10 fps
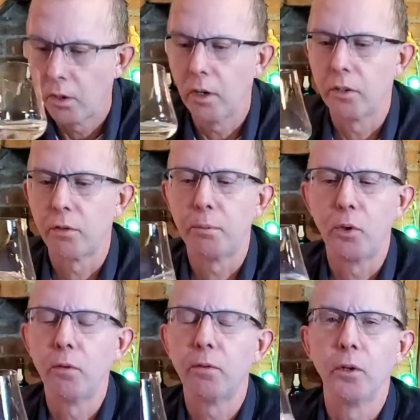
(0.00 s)
It's
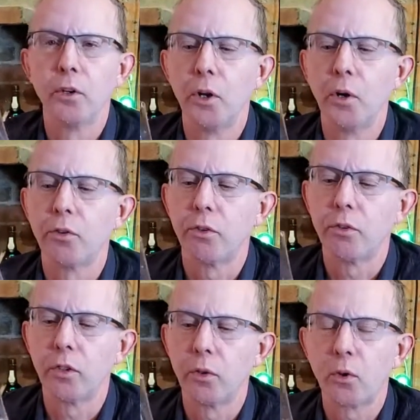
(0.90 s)
beautiful on the nose. It's a
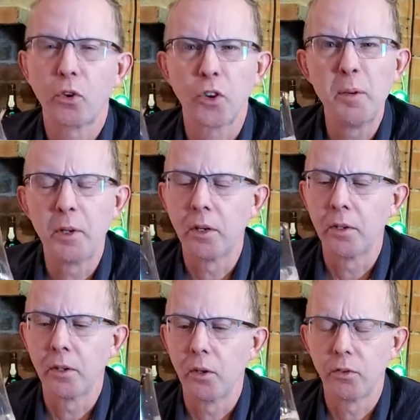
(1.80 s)
little creamy on
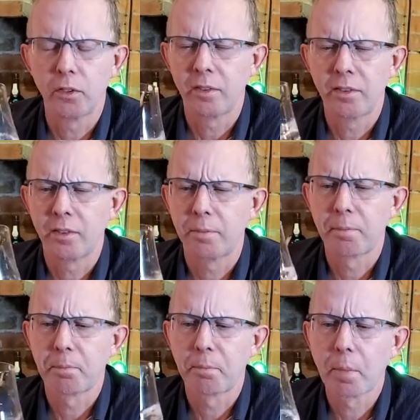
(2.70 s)
the nose. It's
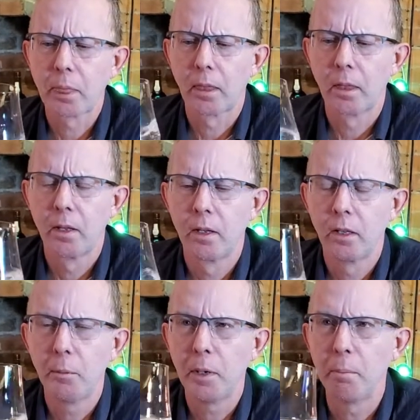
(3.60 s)
a
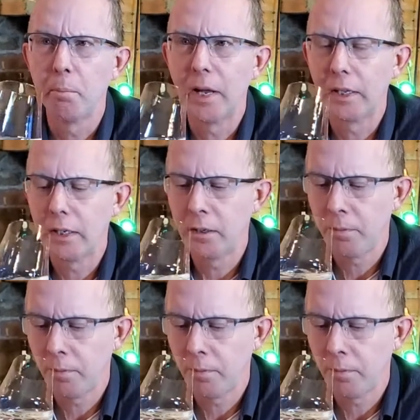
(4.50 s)
little bit of melon.